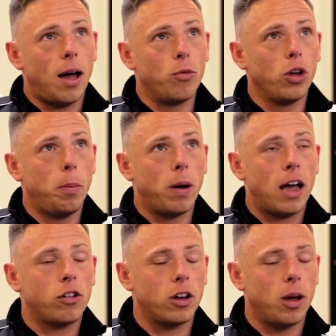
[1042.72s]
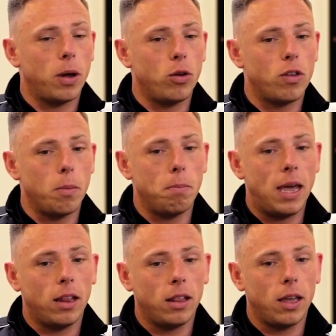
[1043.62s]
really passionate about it
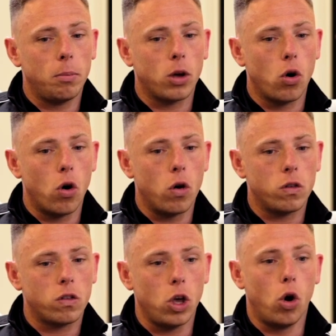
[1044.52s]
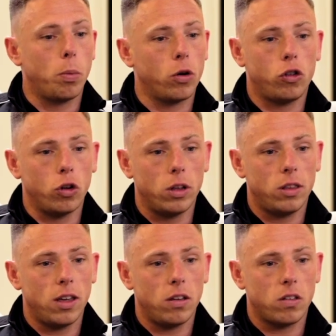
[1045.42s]
mainly because the
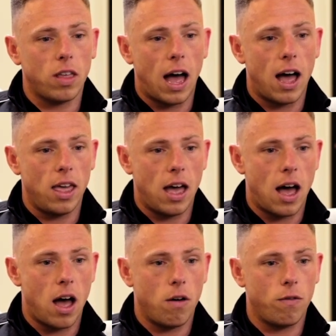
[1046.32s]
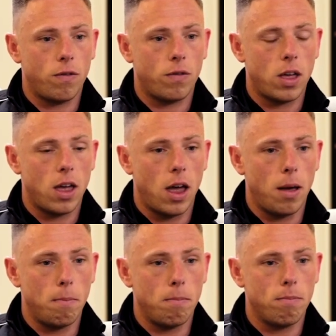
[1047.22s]
opportunities that I have
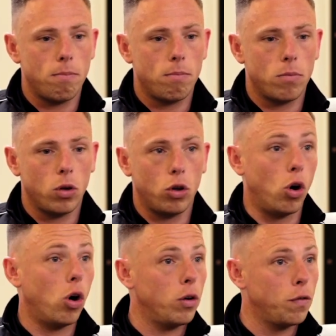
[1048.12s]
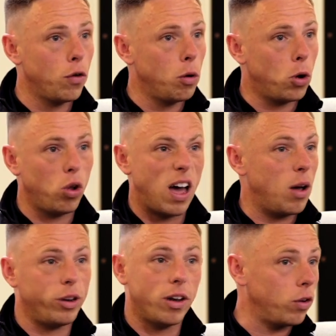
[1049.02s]
got in football that I
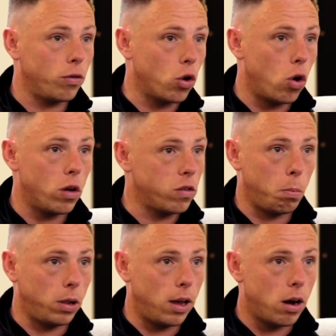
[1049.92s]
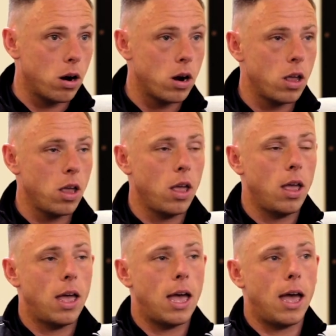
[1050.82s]
would never have got as a player,
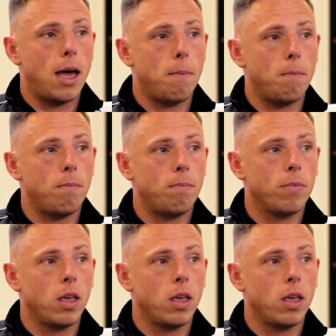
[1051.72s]
being